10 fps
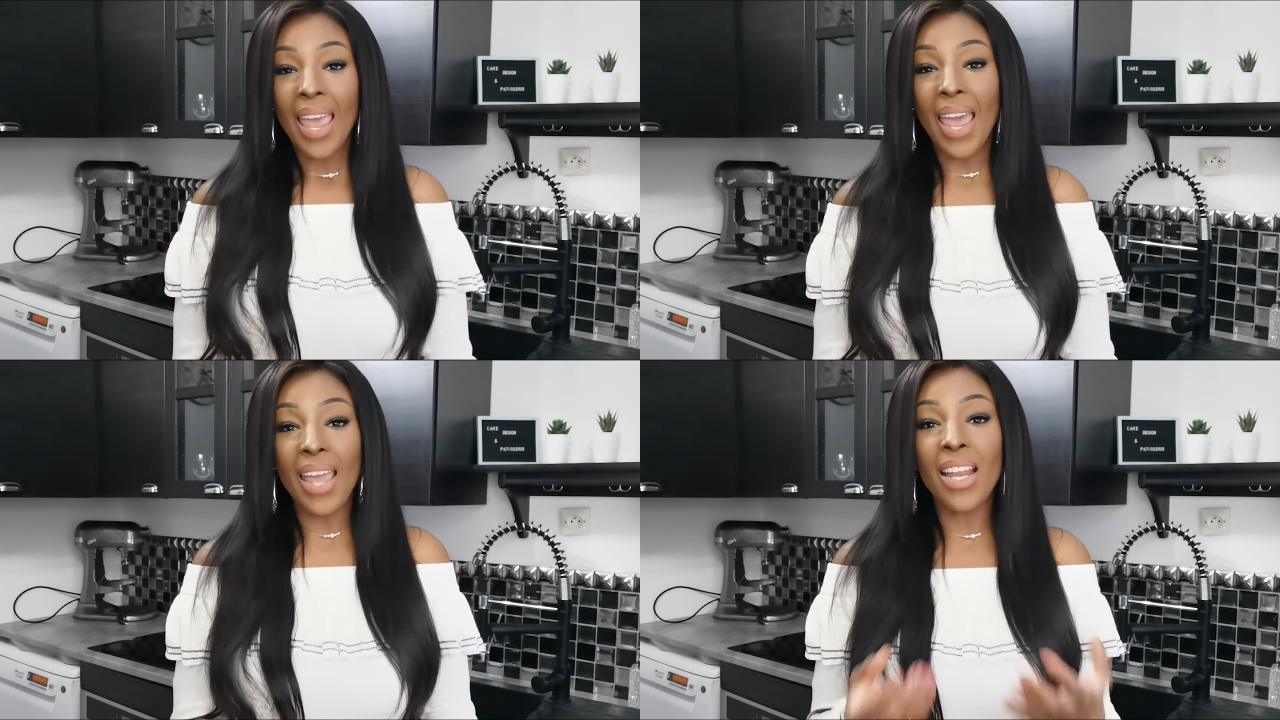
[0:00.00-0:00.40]

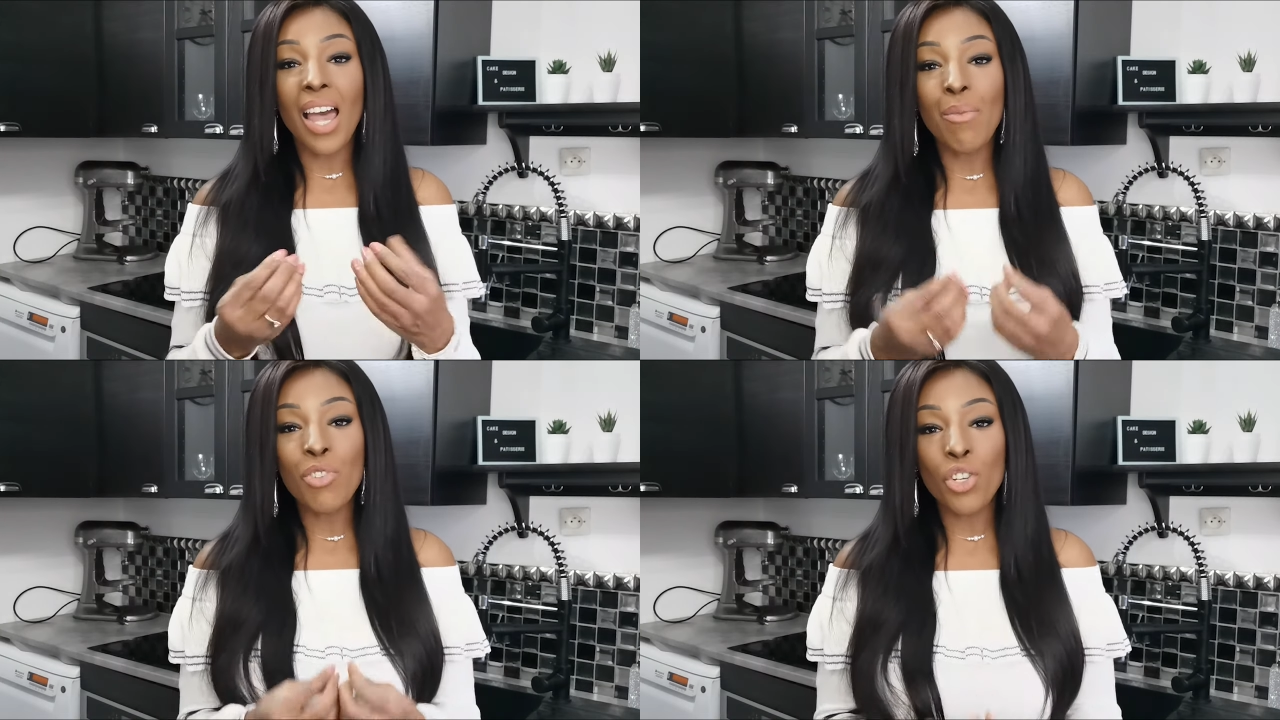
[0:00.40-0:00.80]
and
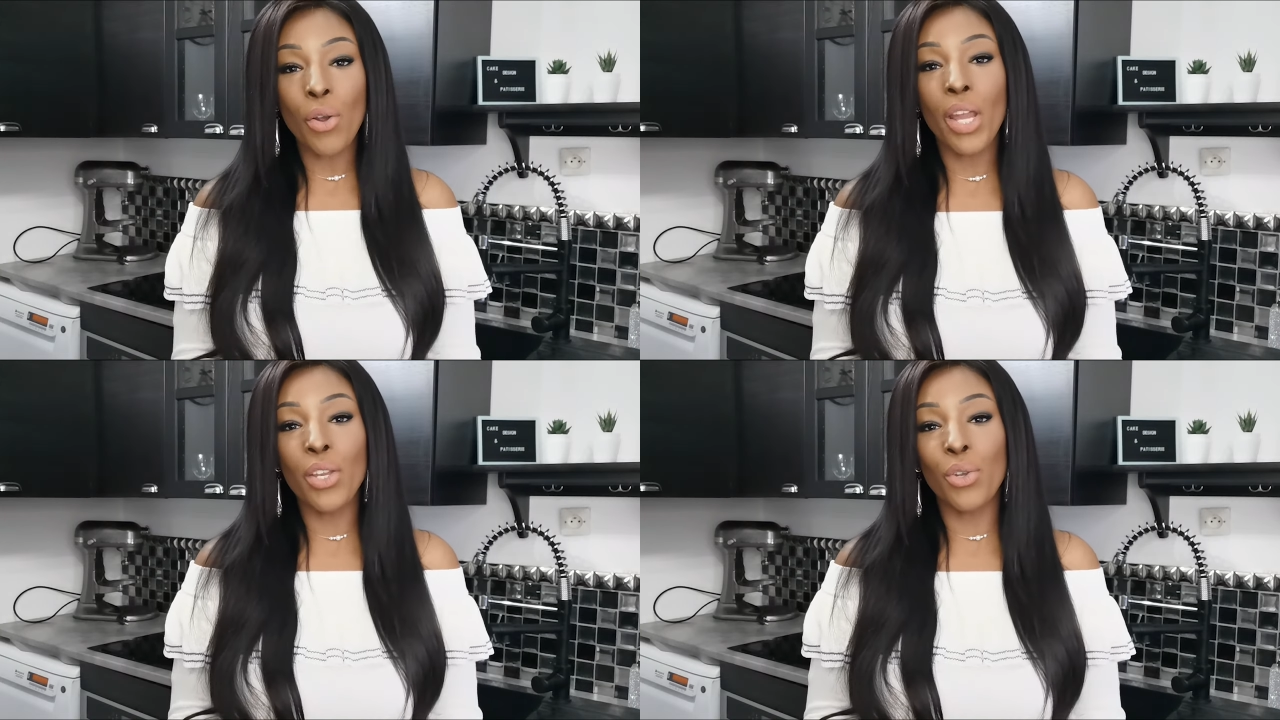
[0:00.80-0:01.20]
I'm
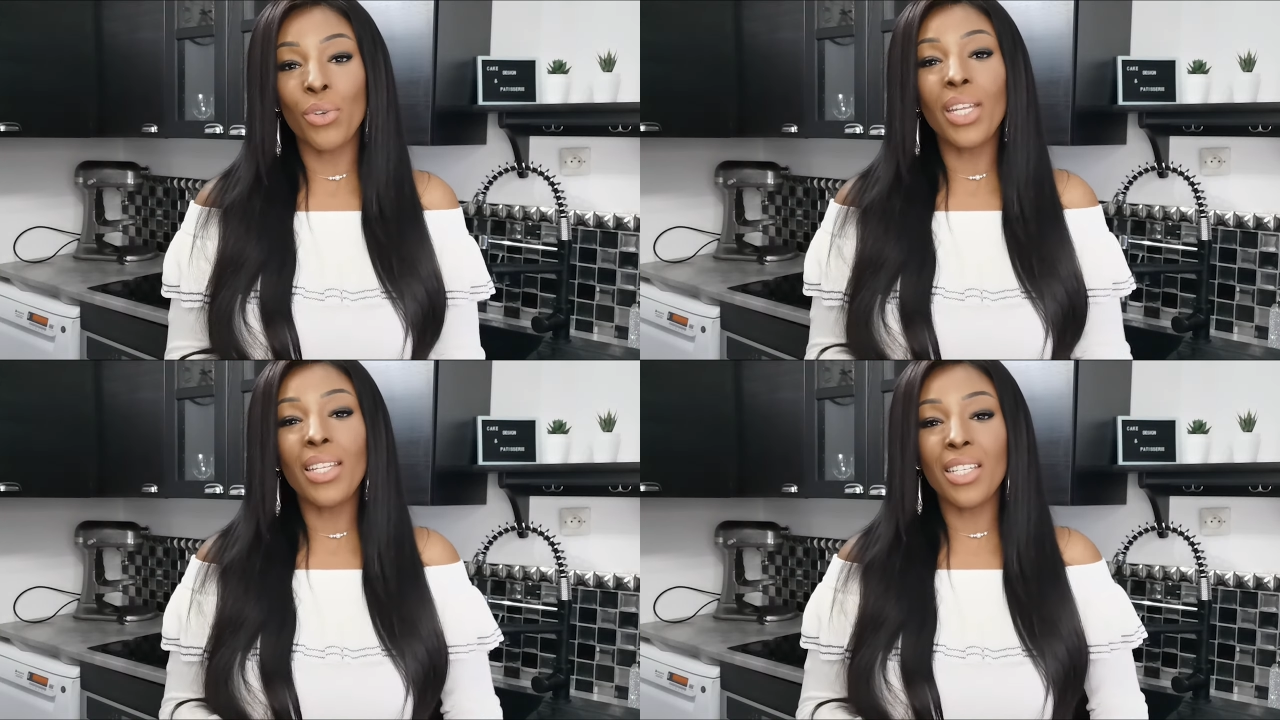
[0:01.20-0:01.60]
showing
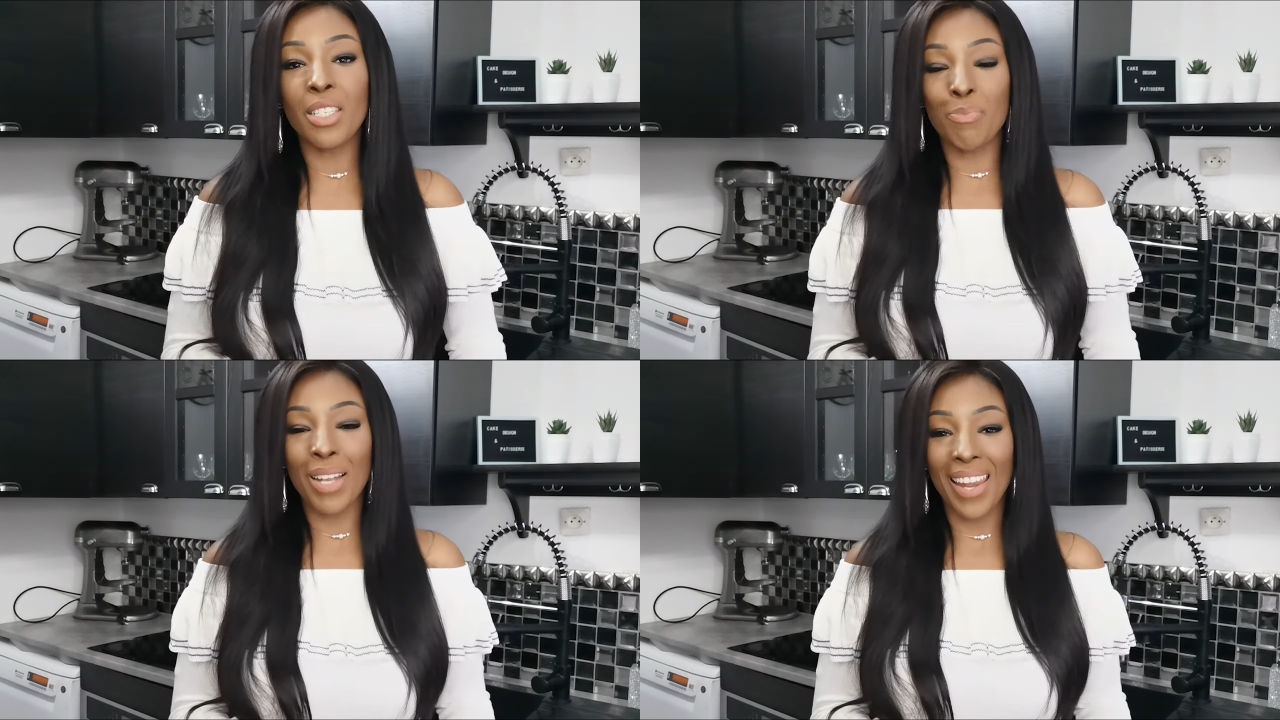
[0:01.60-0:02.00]
you in
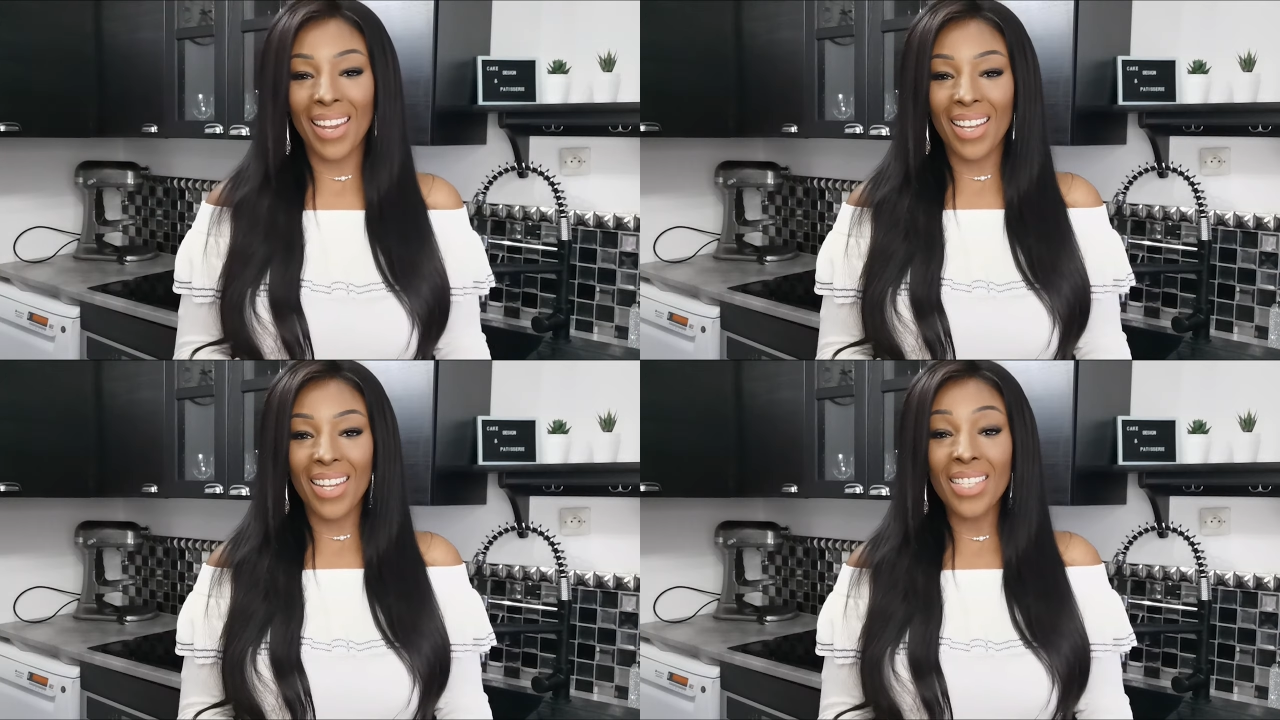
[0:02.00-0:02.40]
this
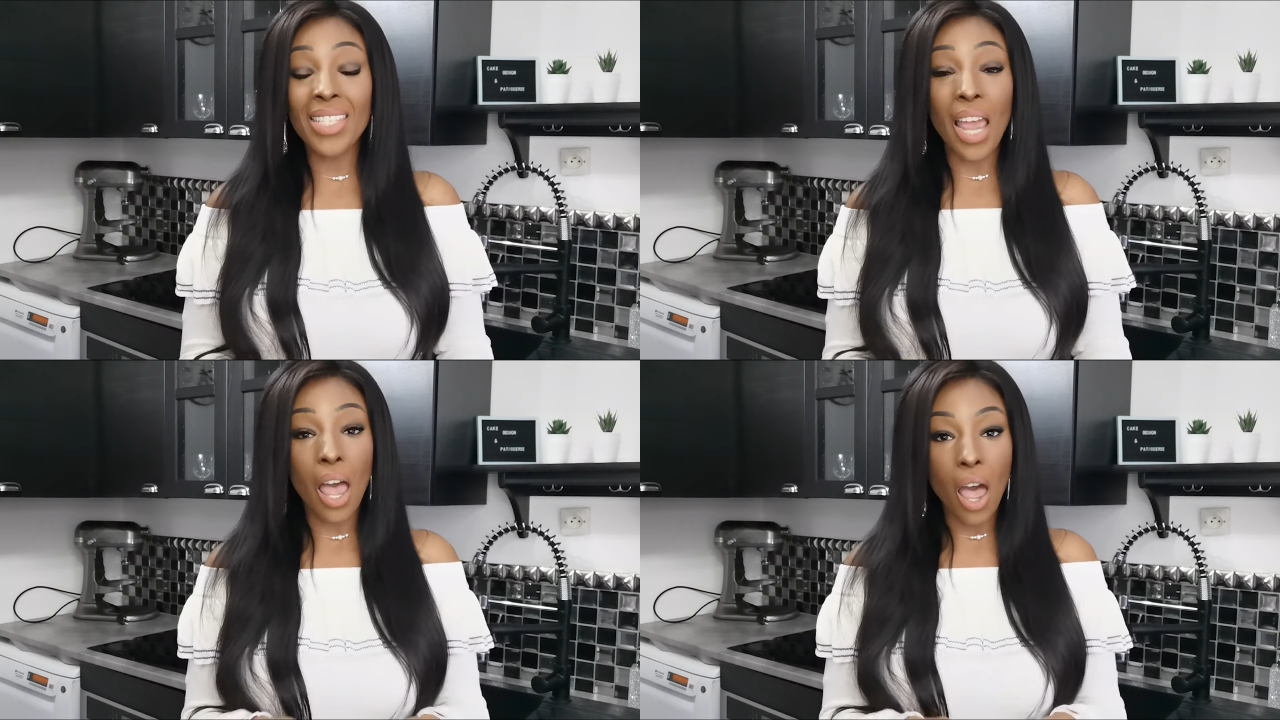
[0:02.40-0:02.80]

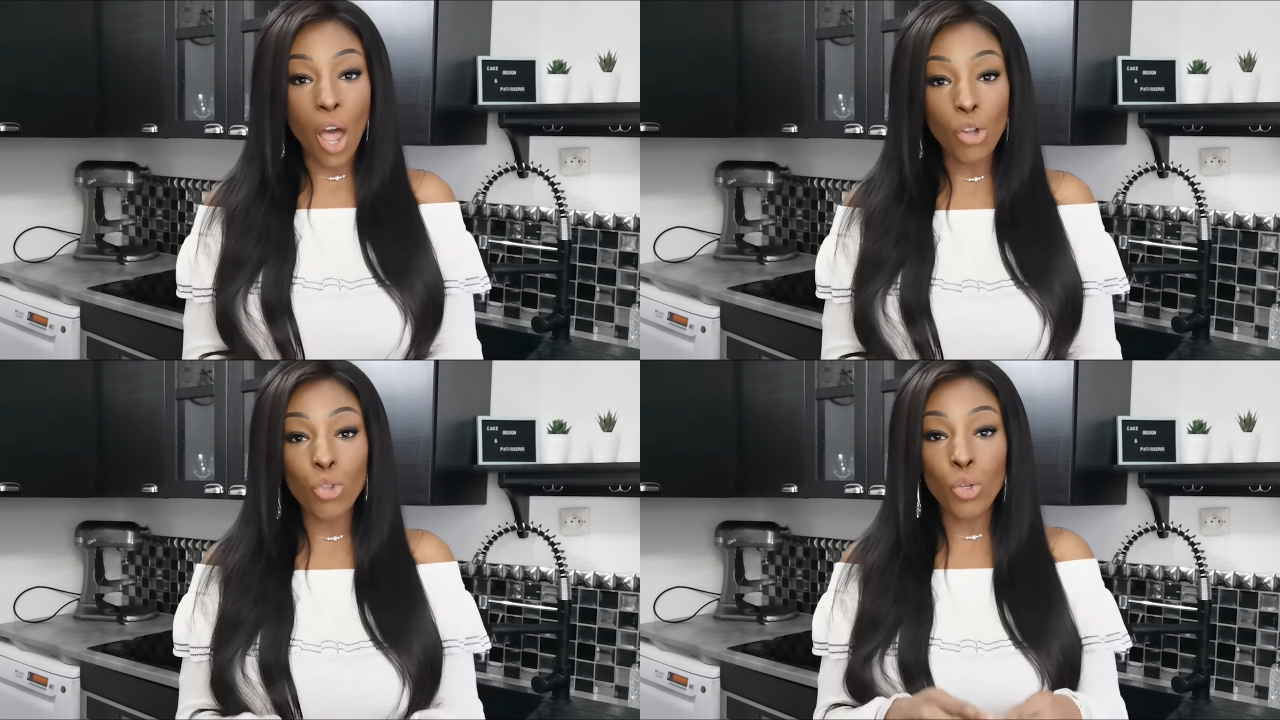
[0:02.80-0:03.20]
playlist
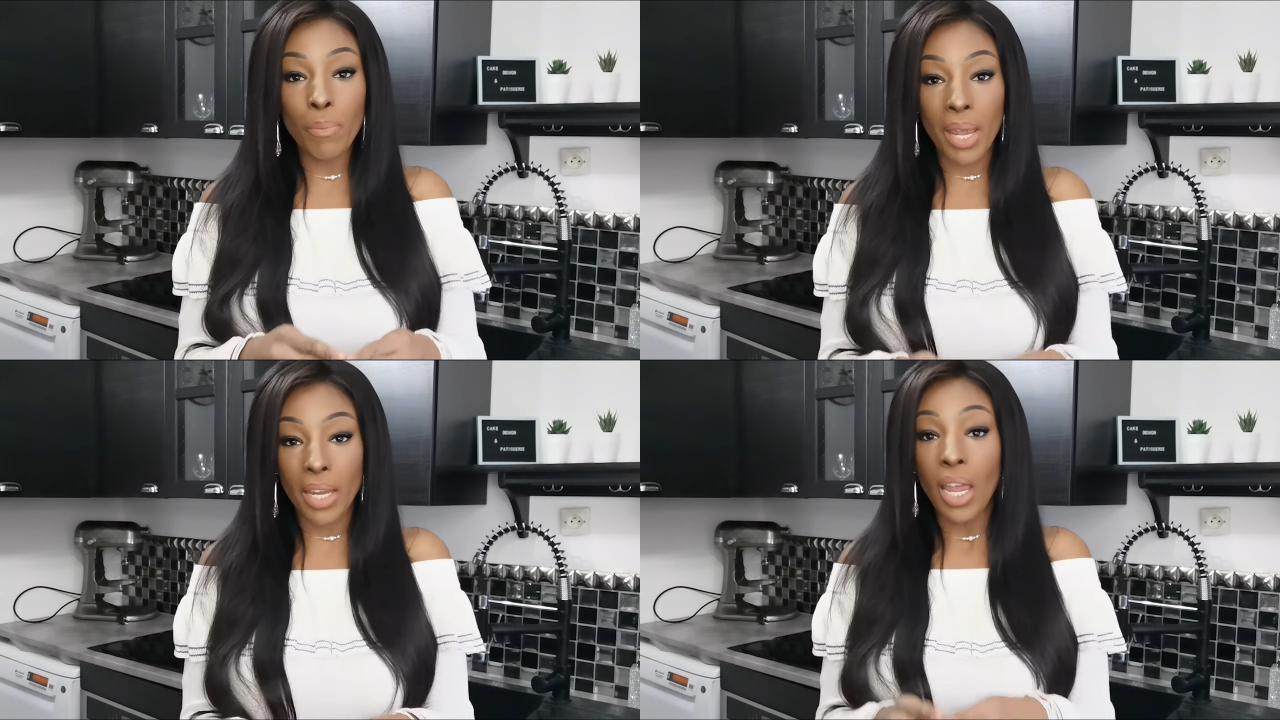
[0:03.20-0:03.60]
how
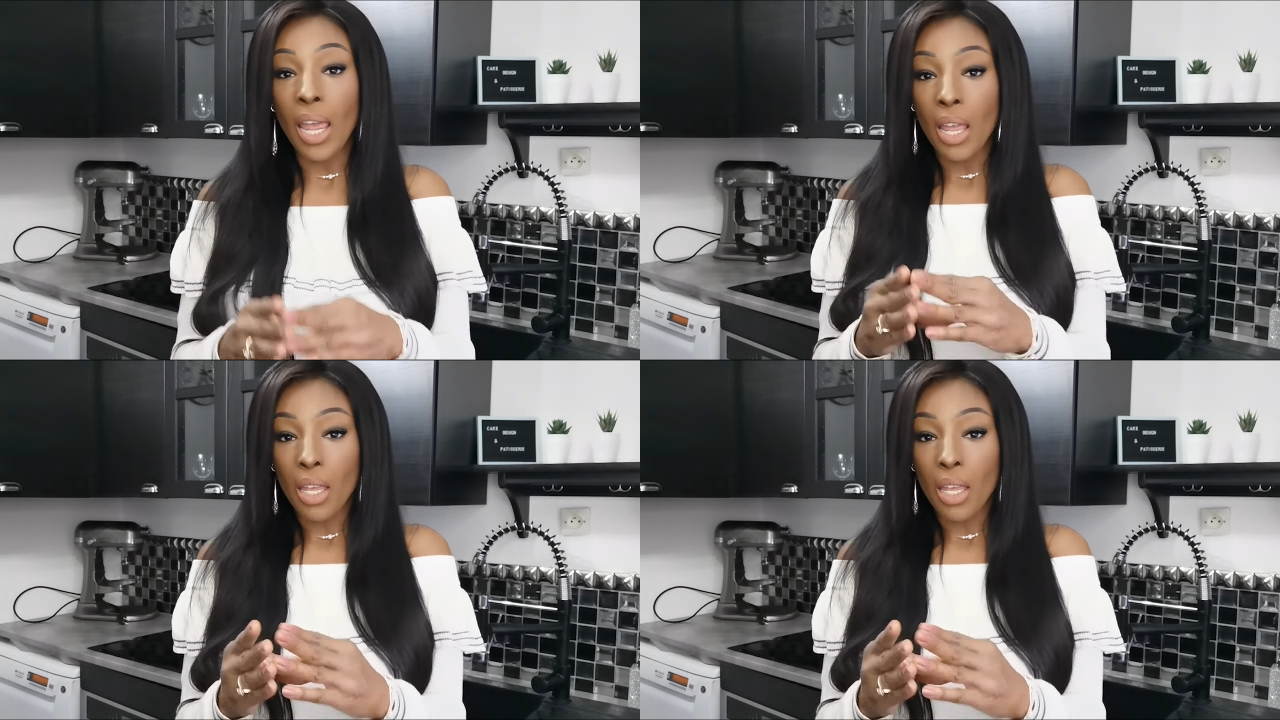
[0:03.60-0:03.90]
to make